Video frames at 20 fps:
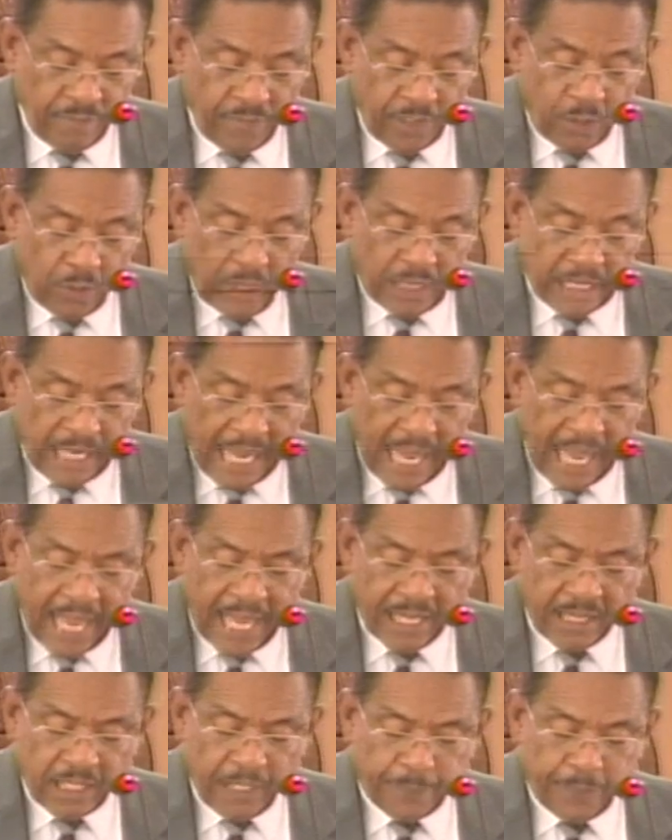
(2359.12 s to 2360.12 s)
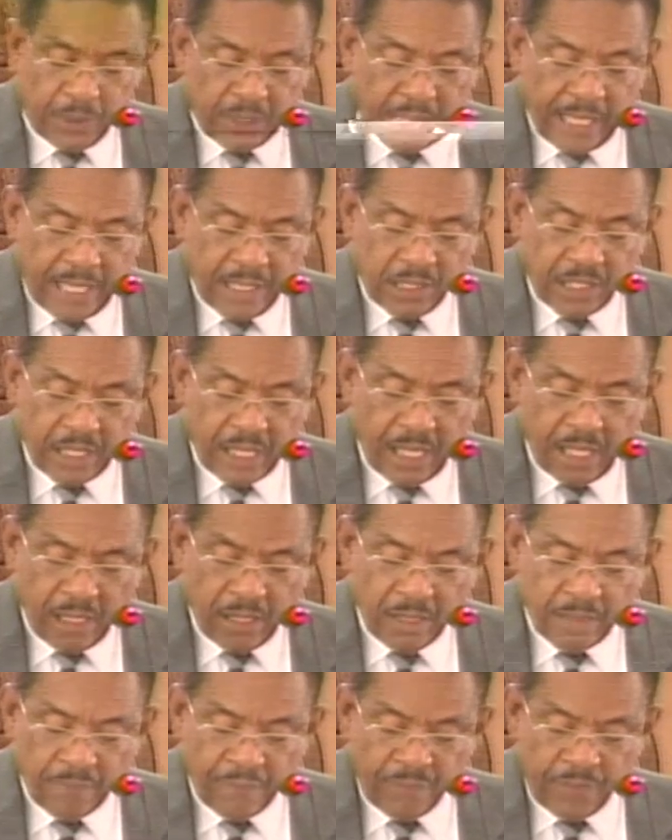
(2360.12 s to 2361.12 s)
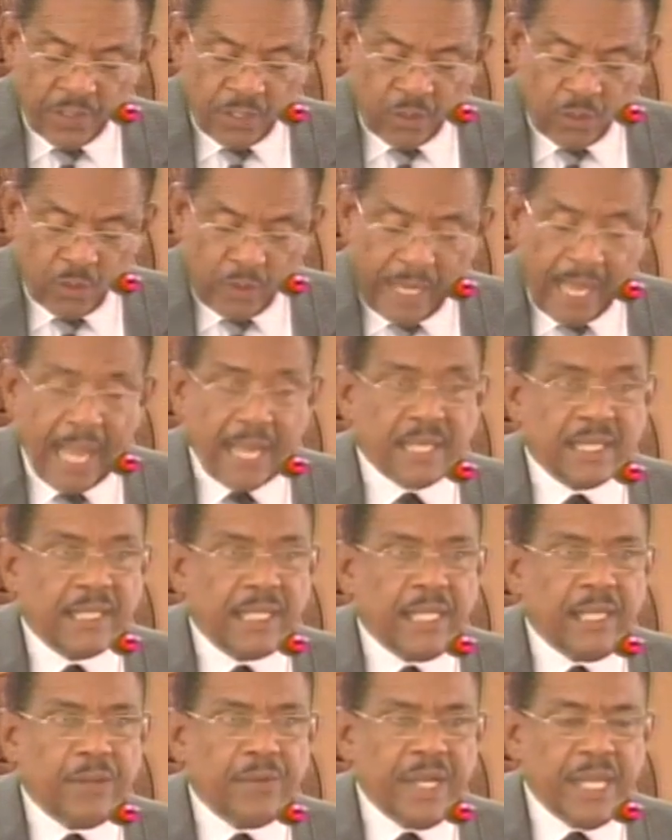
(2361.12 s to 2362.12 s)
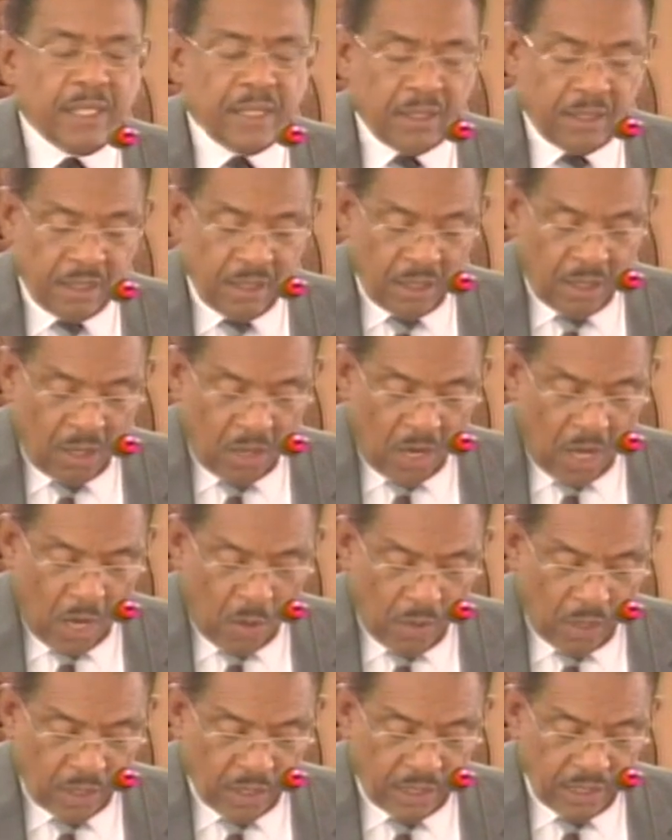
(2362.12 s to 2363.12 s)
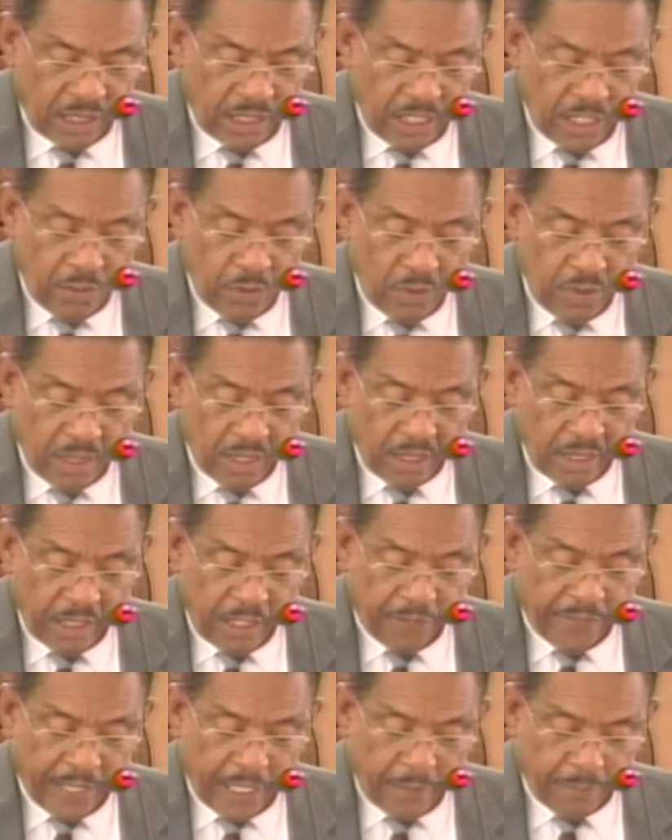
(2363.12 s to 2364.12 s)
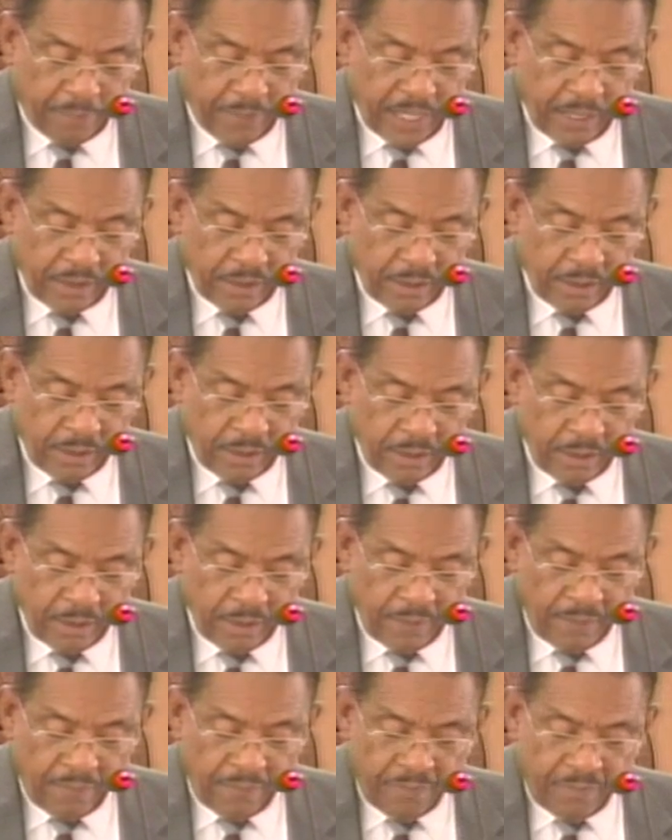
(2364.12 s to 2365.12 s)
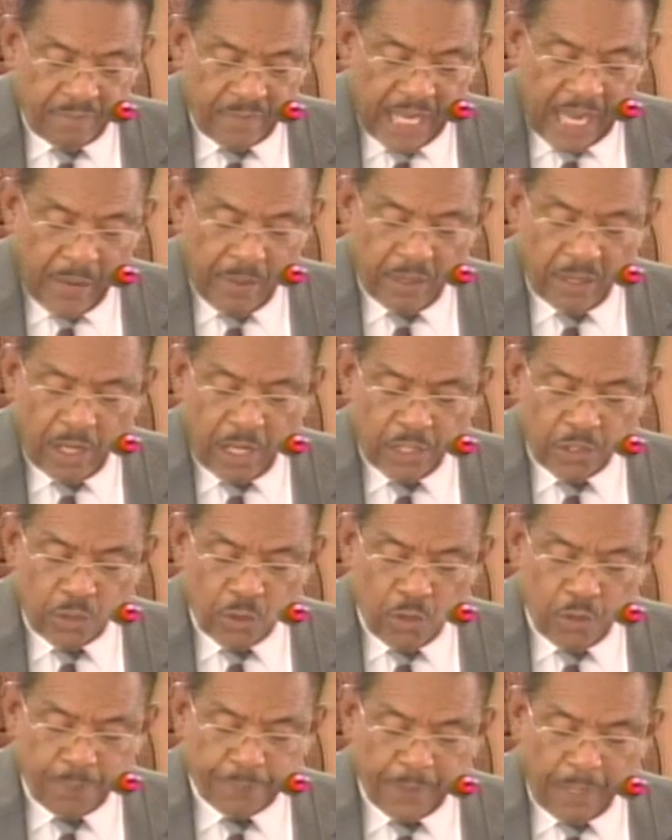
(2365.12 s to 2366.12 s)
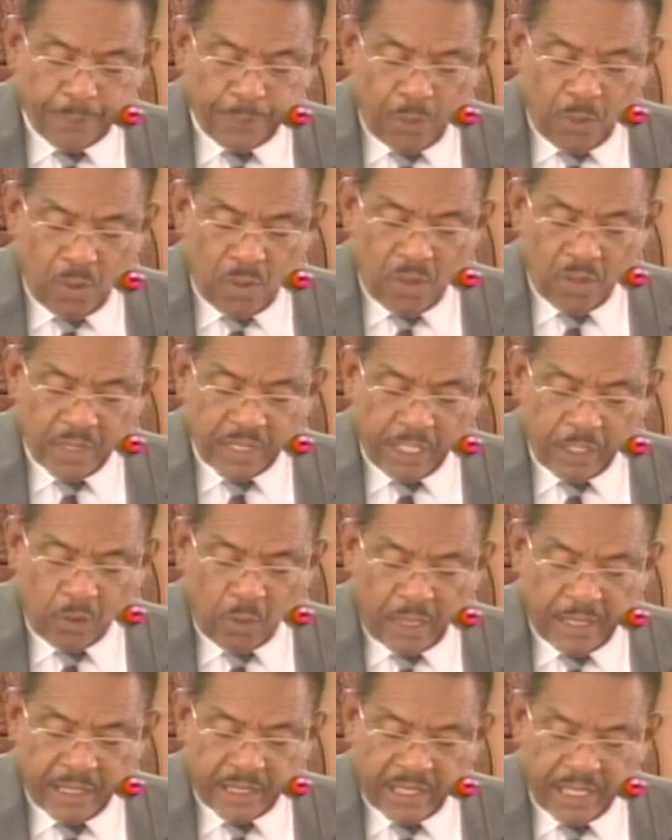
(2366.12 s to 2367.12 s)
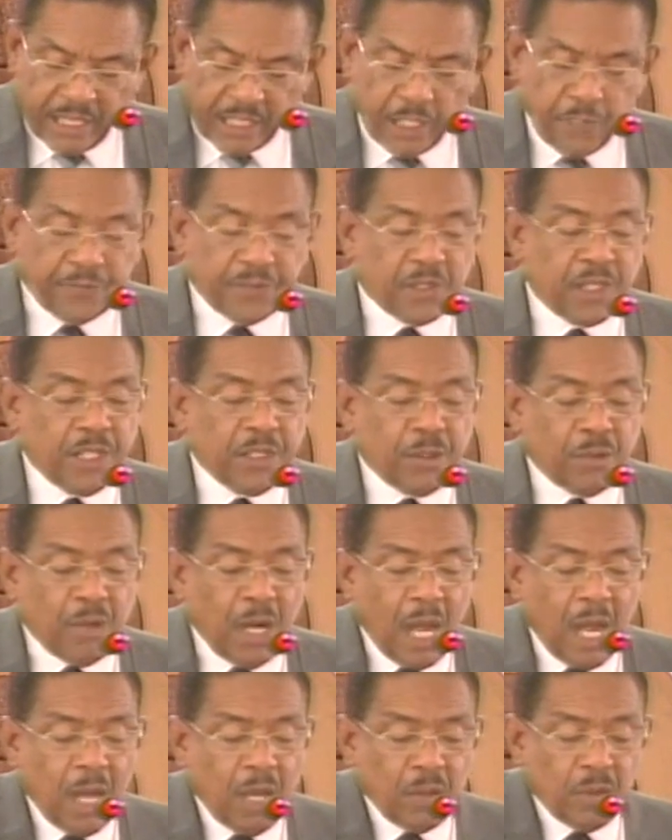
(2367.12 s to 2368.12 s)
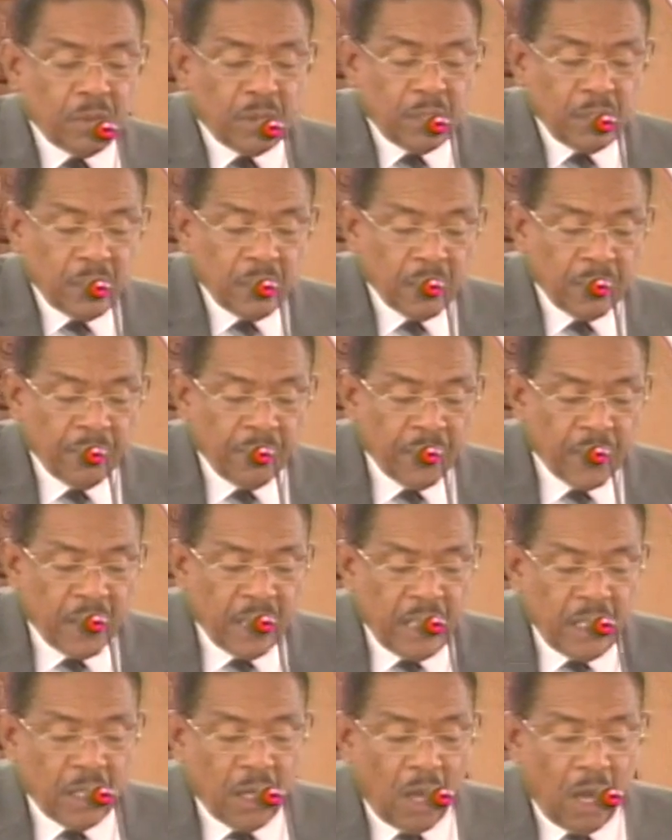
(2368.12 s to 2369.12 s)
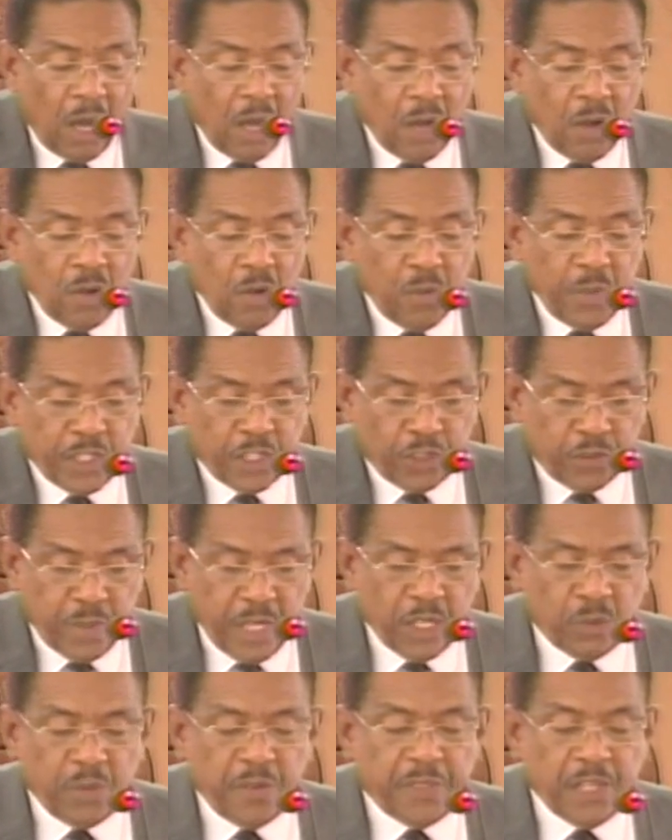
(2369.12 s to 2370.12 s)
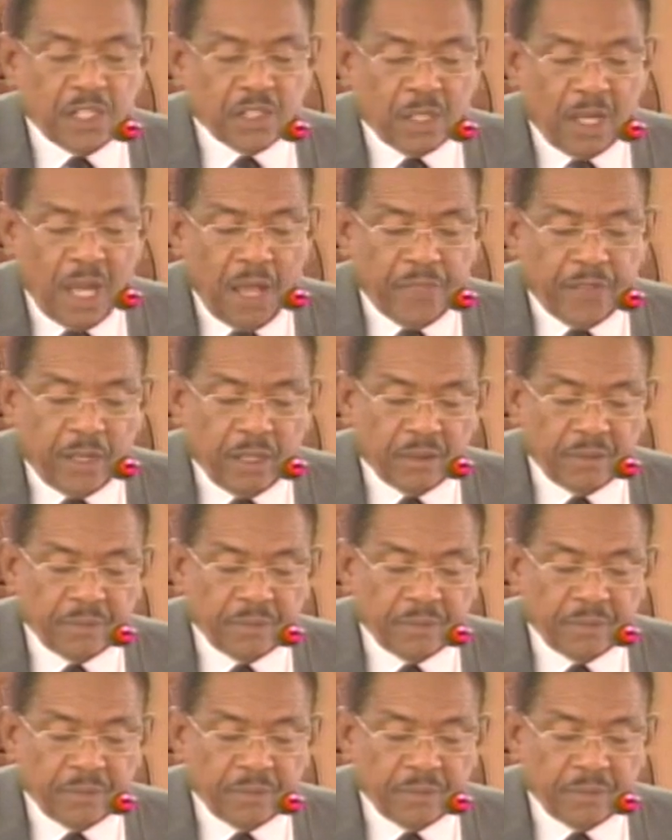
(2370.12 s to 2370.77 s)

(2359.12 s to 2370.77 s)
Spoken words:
which has the potential to accelerate our continued development. I will also propose a qualitative turnaround in how we treat with each other